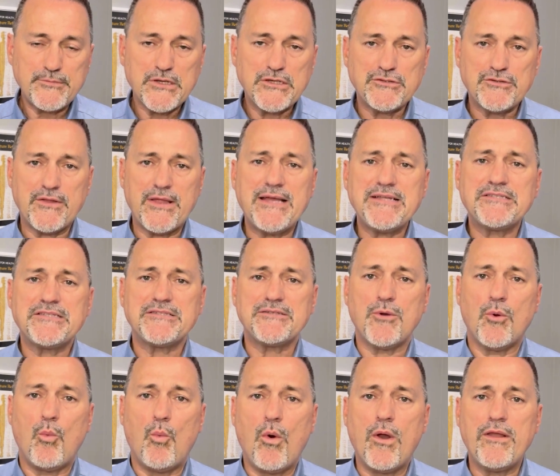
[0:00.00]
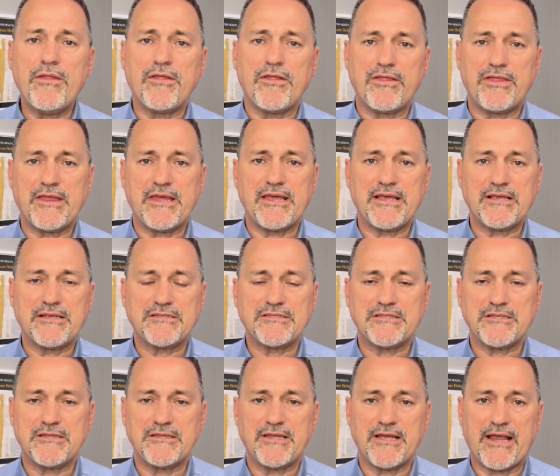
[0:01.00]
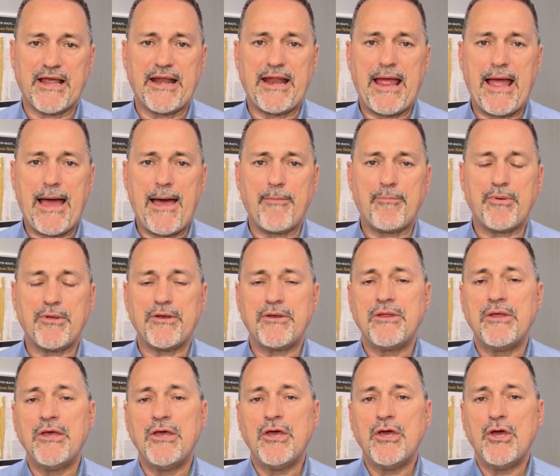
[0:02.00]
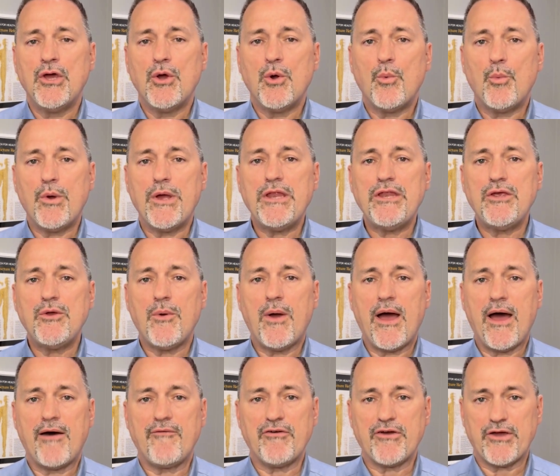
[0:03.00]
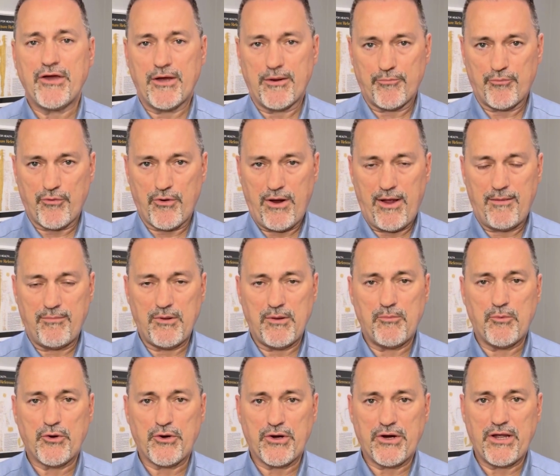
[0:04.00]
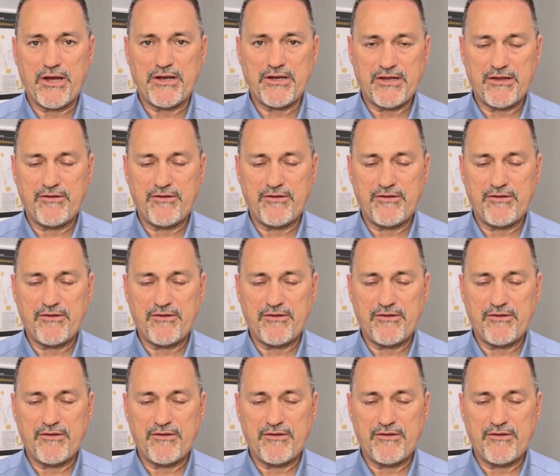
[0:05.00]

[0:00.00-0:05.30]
So that's one of the things that can happen when you have a gut problem or gut